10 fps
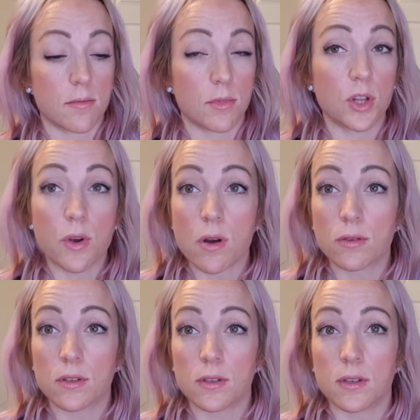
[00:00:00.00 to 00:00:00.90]

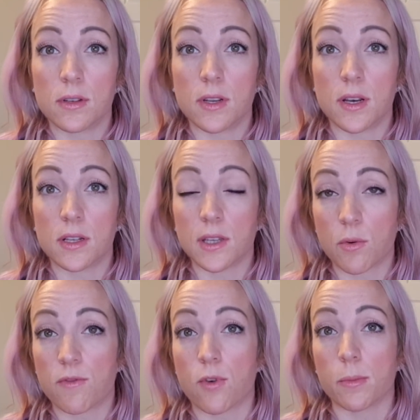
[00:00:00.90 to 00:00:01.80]
Glucose in its
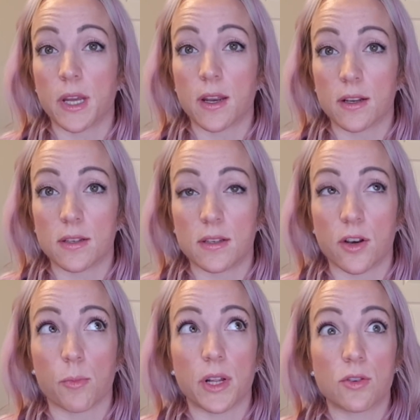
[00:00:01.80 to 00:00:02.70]
liquid form, like it exists in
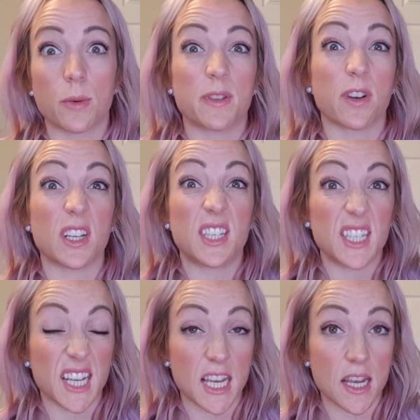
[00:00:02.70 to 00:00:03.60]
your bloodstream, is very
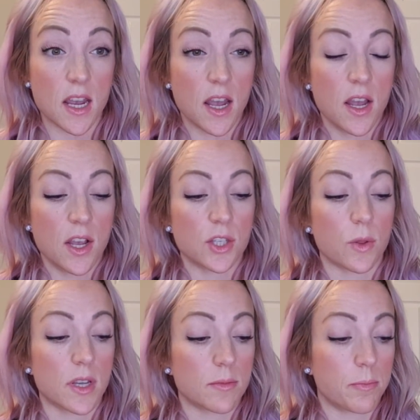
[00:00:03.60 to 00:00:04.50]
sticky. So
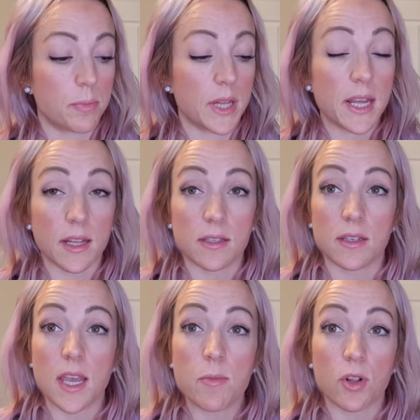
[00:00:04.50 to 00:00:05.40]
these platelets, these
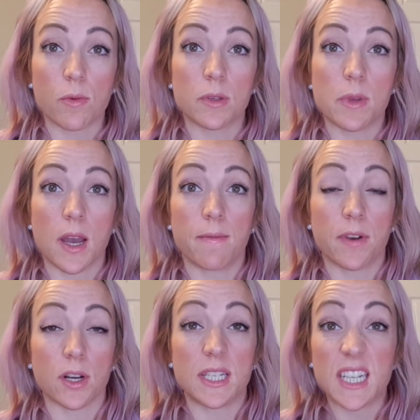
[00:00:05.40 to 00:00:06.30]
hemoglobins, become
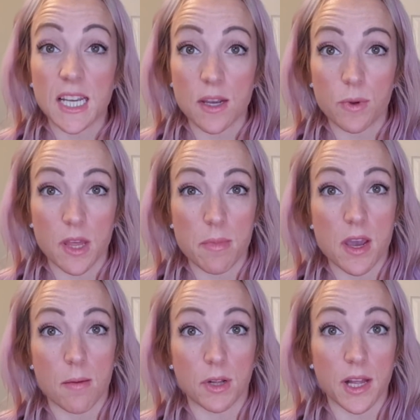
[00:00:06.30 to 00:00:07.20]
very sticky when they
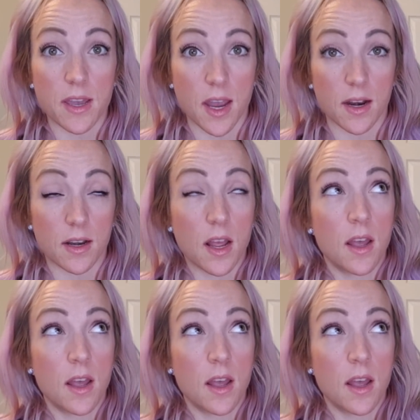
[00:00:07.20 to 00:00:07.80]
become glycated.